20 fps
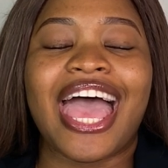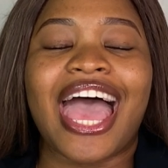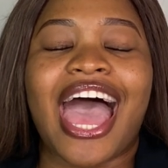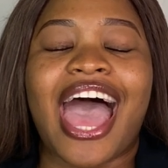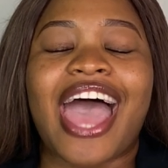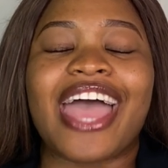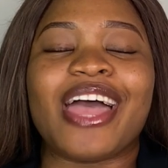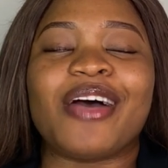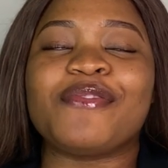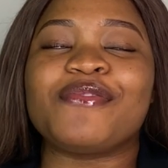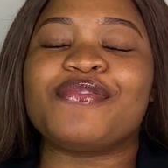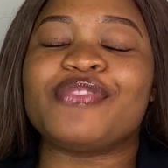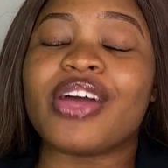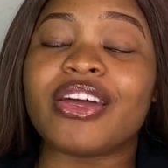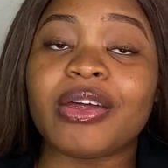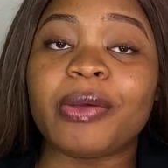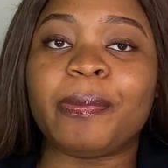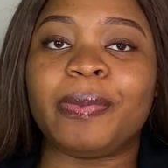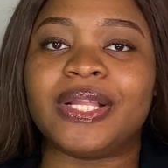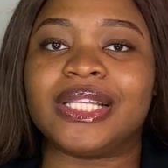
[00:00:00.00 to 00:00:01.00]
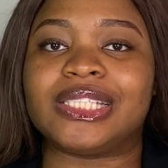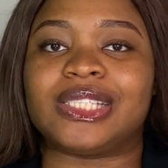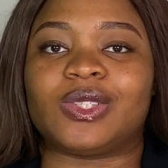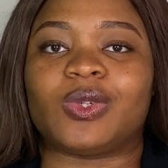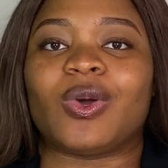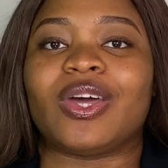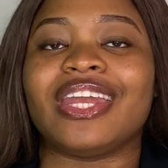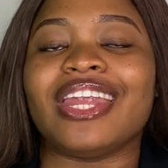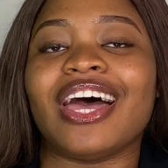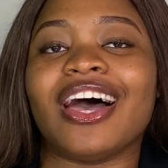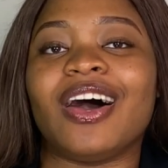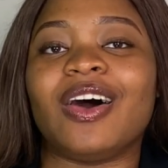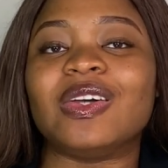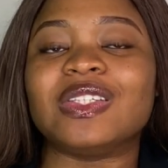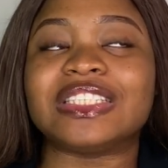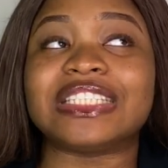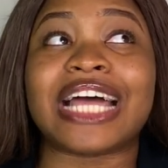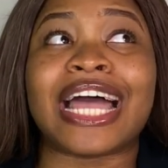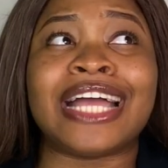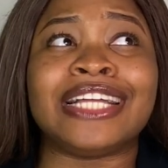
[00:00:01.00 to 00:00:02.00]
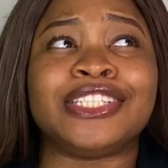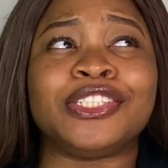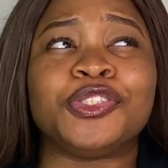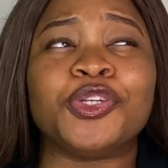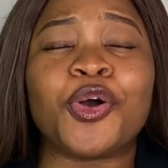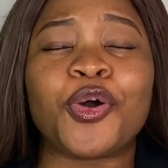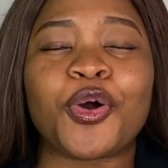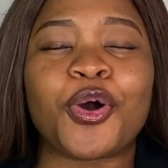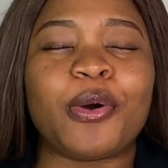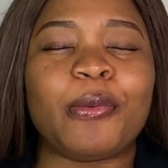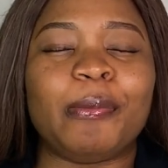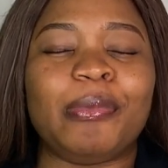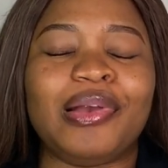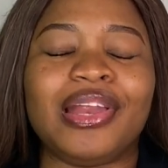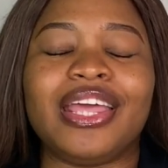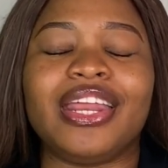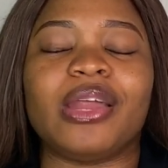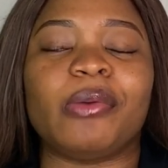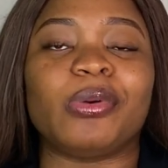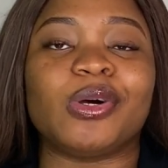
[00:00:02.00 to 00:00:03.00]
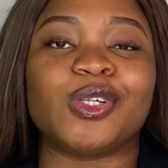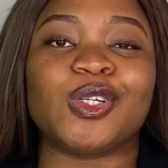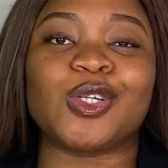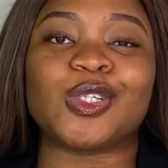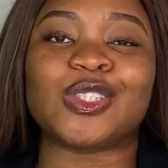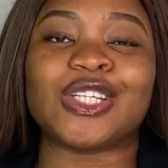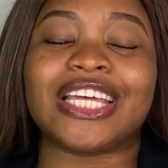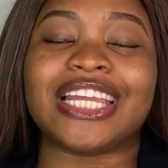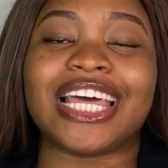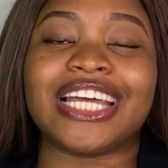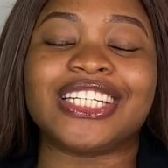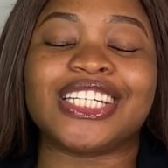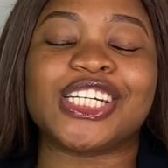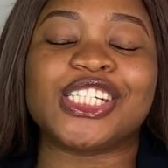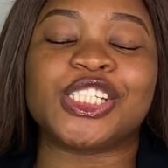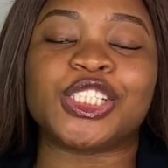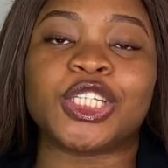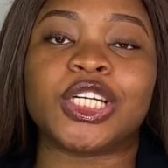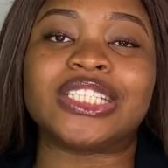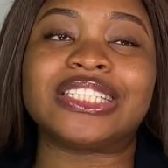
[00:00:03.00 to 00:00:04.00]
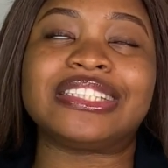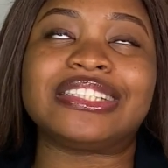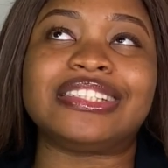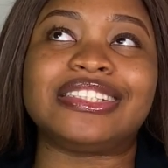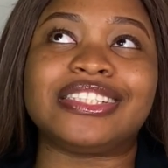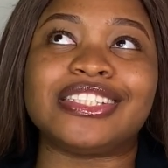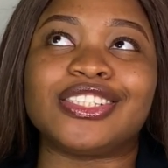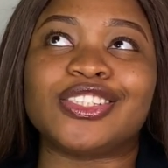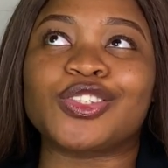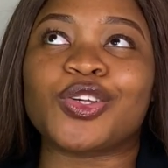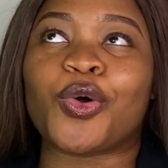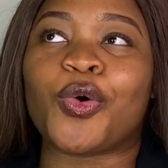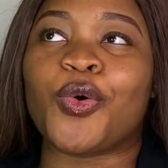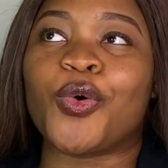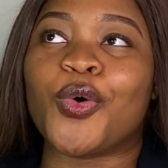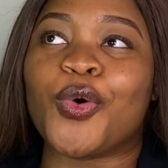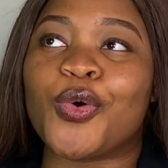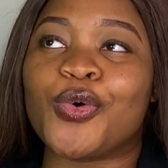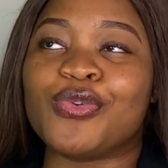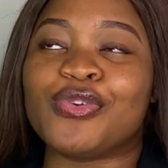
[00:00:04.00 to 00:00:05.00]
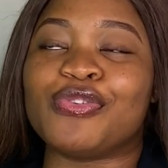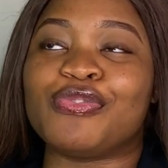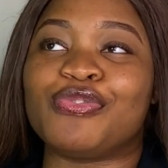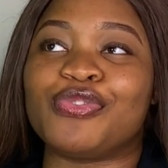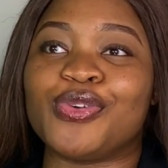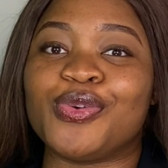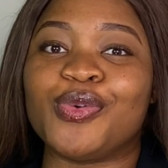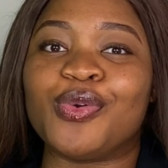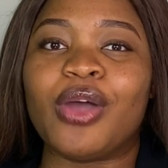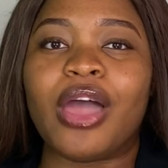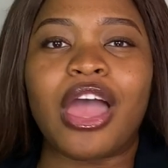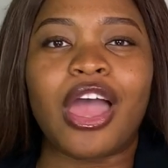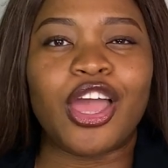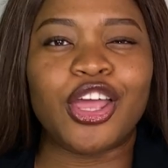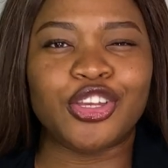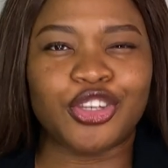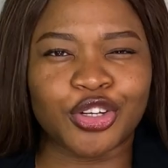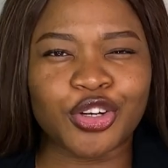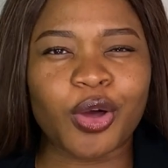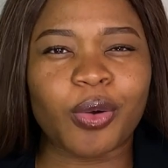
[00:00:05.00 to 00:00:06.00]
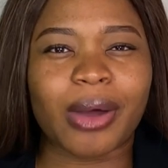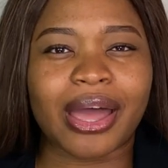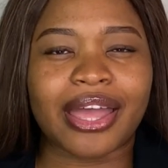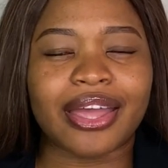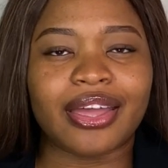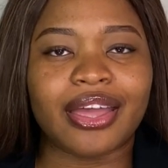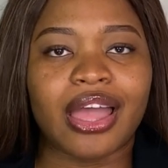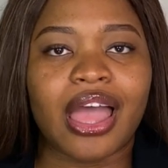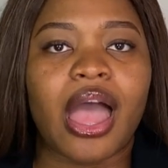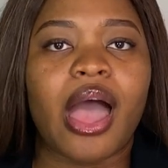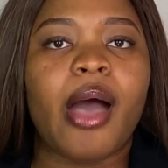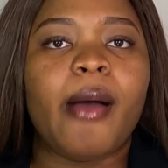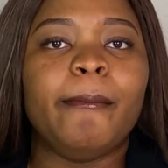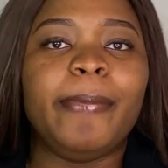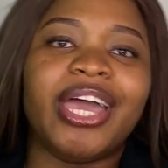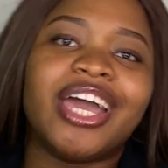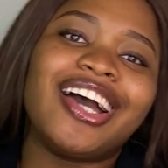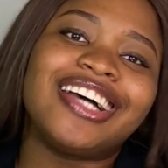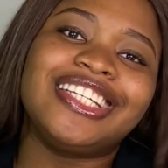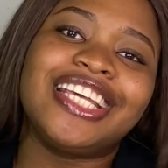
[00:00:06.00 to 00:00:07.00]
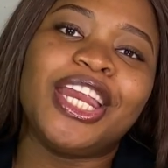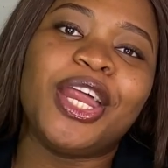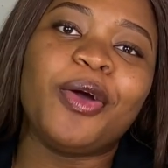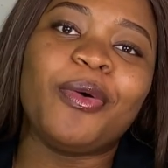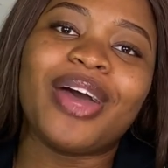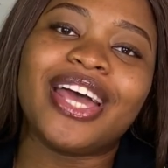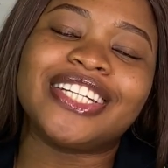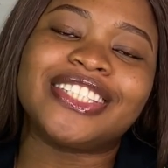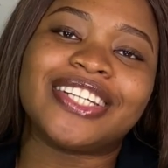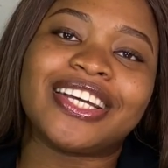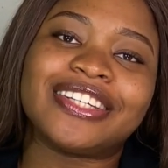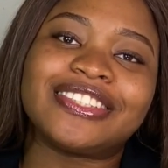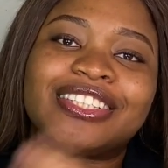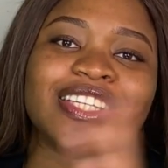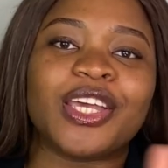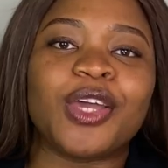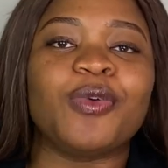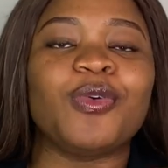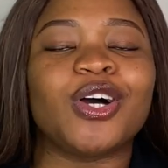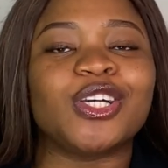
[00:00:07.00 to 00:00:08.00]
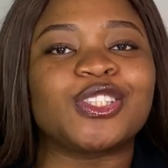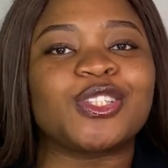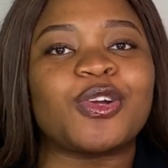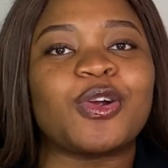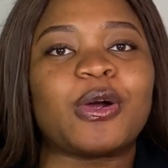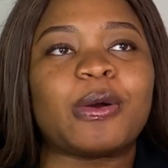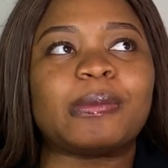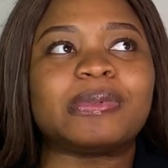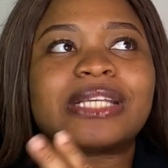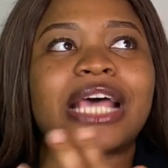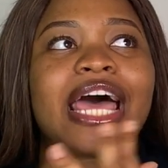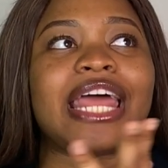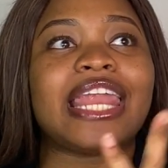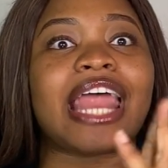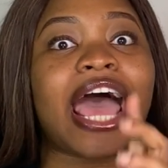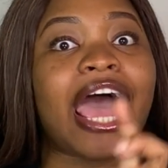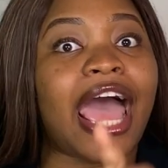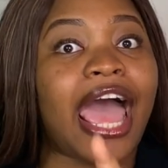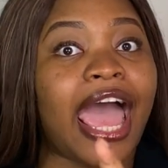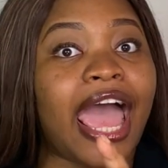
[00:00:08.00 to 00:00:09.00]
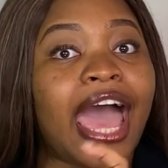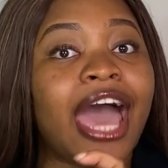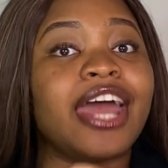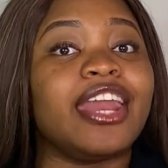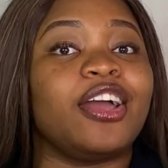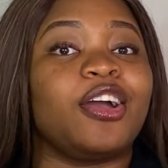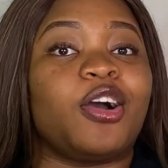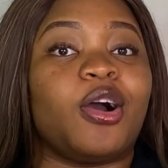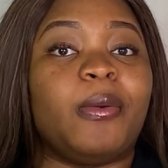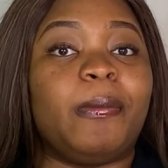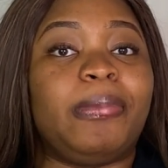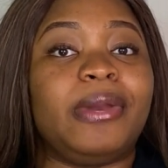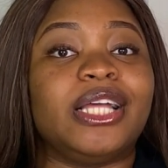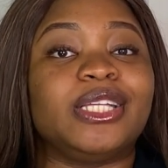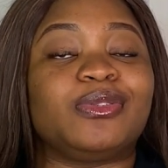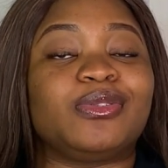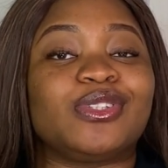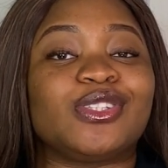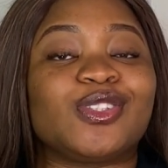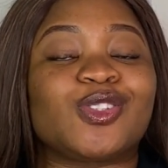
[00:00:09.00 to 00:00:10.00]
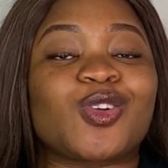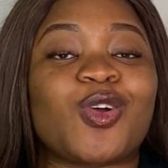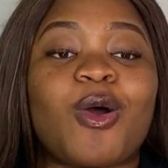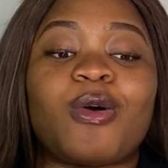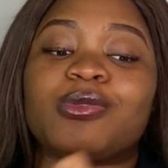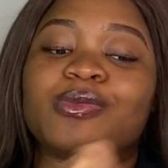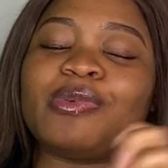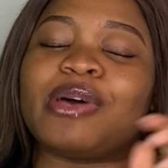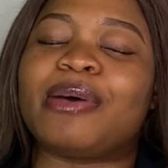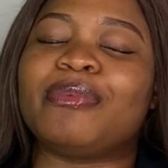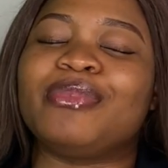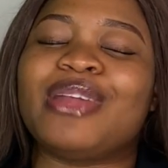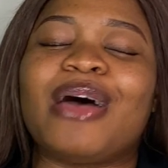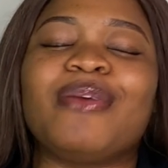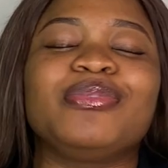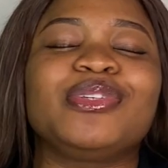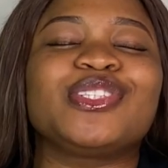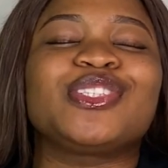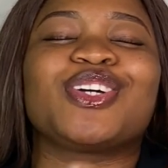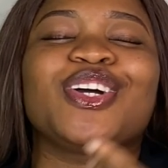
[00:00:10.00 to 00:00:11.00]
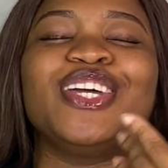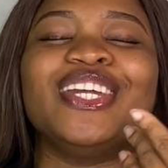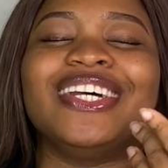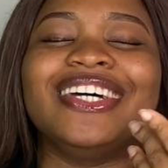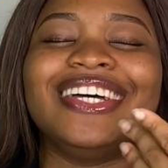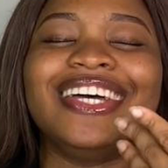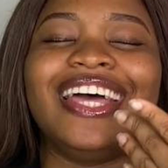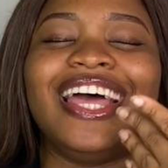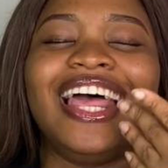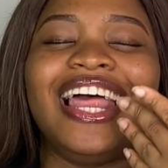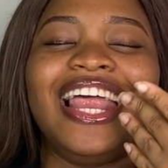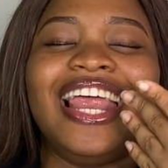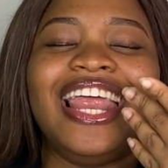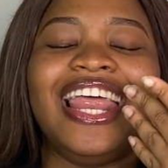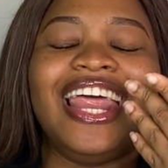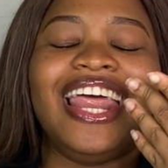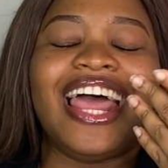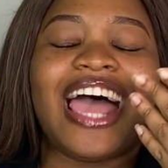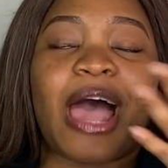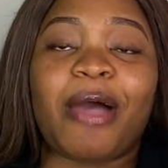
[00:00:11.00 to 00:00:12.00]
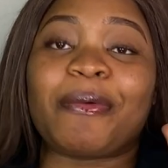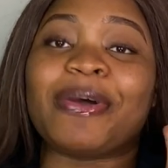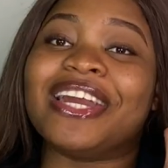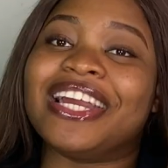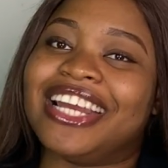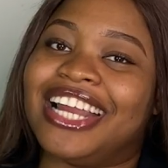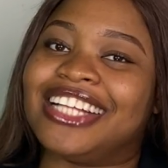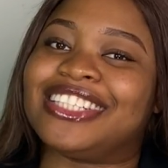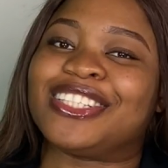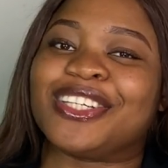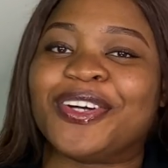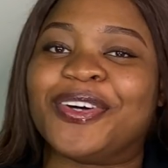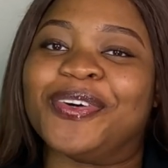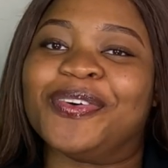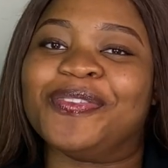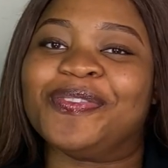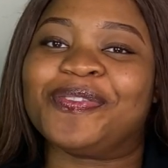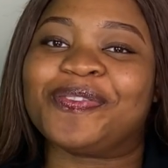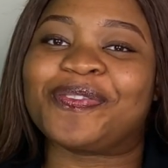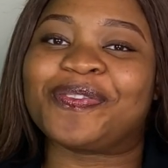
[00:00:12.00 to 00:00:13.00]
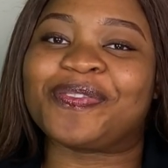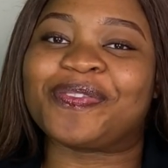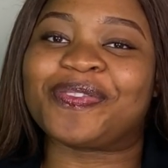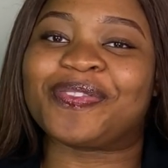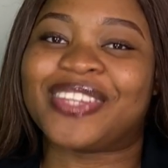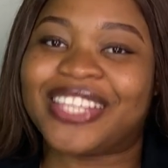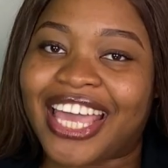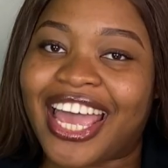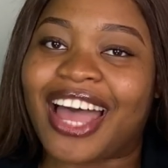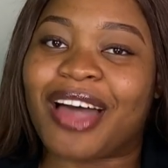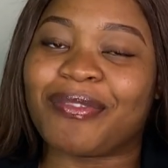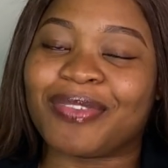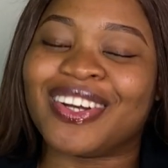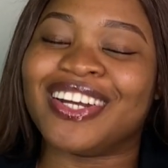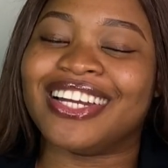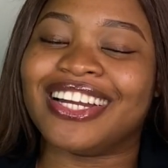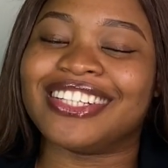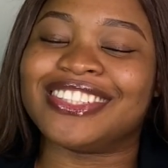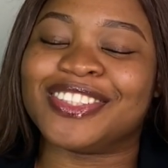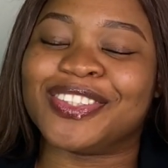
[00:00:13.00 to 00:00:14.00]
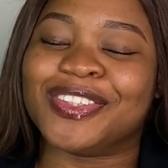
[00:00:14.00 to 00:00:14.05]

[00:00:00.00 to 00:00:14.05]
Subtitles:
I am very pleased to announce that I did not complain about Dr. Elijah's shirts this whole review. Do you know why? Because he didn't wear shirts, he wore scrubs, and I had a complaint with the scrubs, but I'm gonna let it go. Yeah, I'm gonna let it